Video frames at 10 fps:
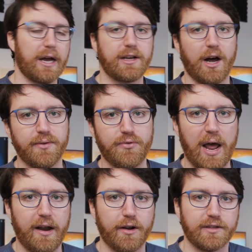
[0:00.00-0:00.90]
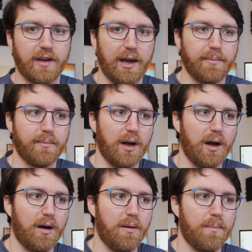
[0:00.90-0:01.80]
I kind of ran out of time.
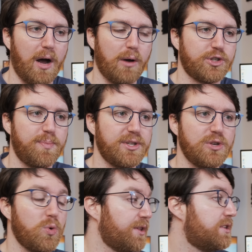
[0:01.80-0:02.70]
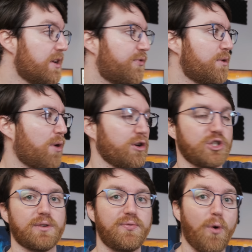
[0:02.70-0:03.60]
I was busy with a different
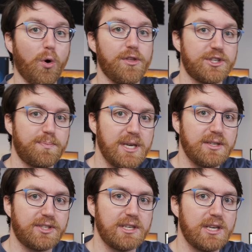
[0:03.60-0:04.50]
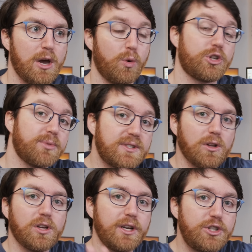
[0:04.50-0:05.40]
project for this PC, which I'm
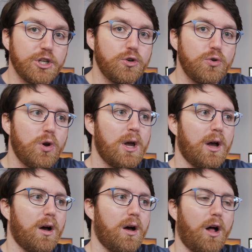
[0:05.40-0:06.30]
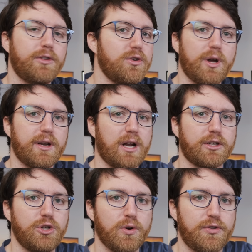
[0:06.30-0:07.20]
still gonna do. I'll do it in
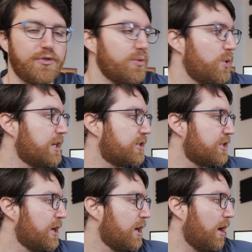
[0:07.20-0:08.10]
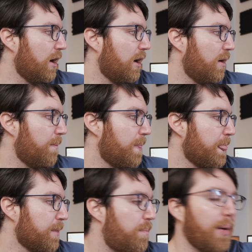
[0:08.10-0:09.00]
like 2 or 3 weeks.
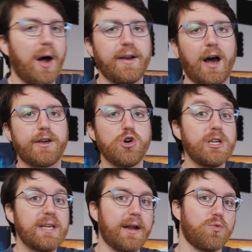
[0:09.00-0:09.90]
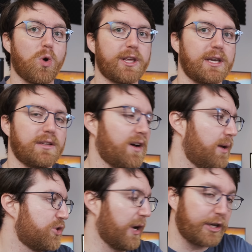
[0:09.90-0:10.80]
But I couldn't get it working in
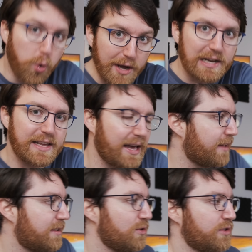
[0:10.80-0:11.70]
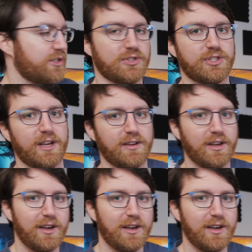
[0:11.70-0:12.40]
time, so I quickly had to do this instead.